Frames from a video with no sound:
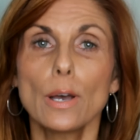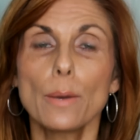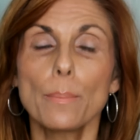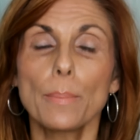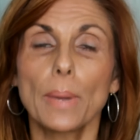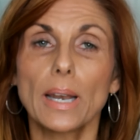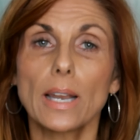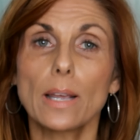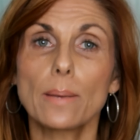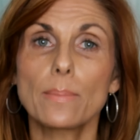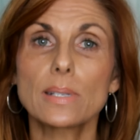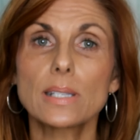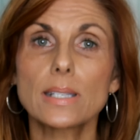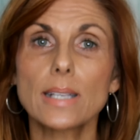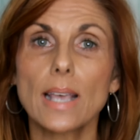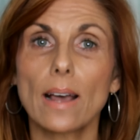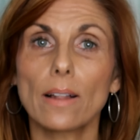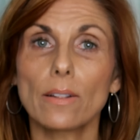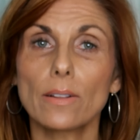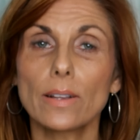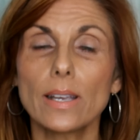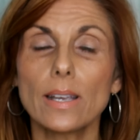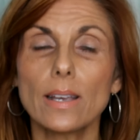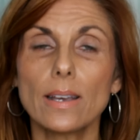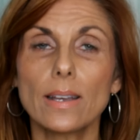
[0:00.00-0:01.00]
My name is
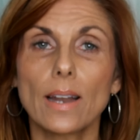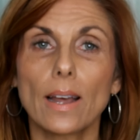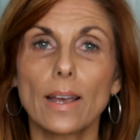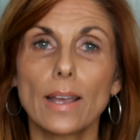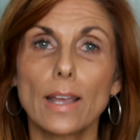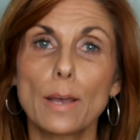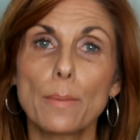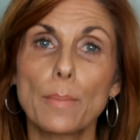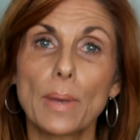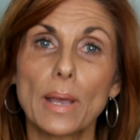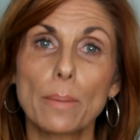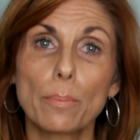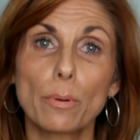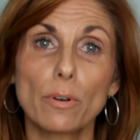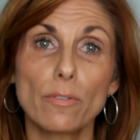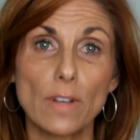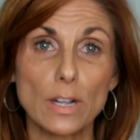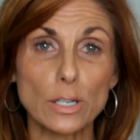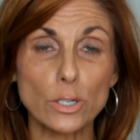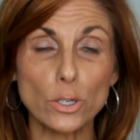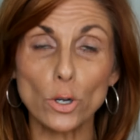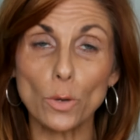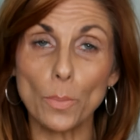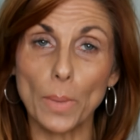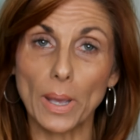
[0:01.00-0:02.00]
Kelly and I am a
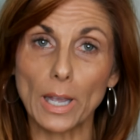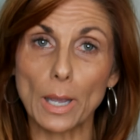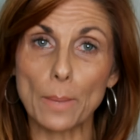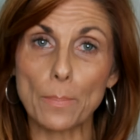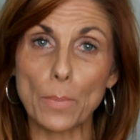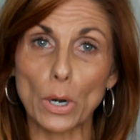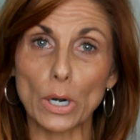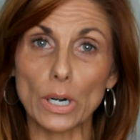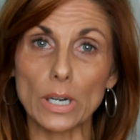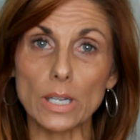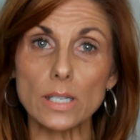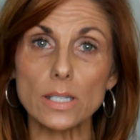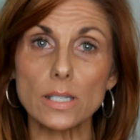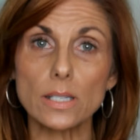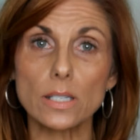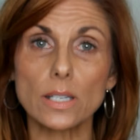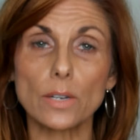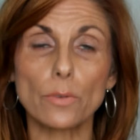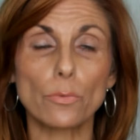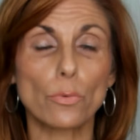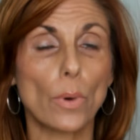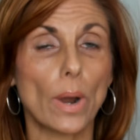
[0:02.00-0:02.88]
professional makeup artist